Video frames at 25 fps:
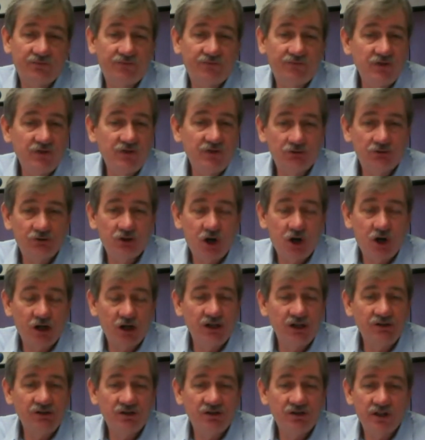you know,
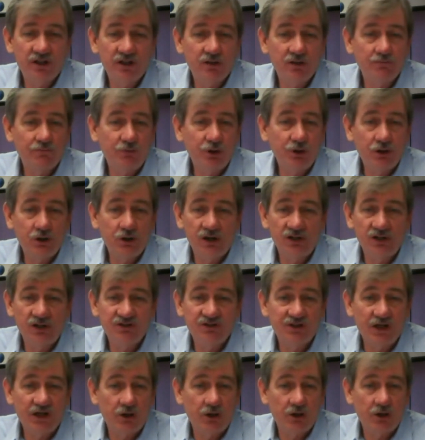talking to the computer on
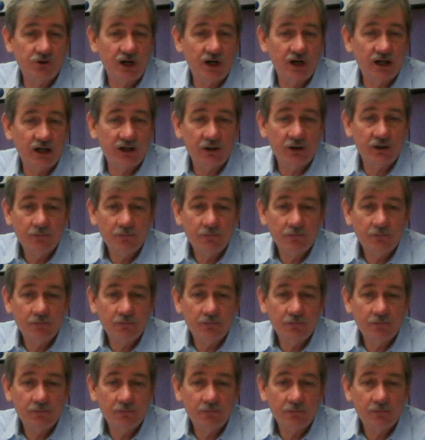Star Trek.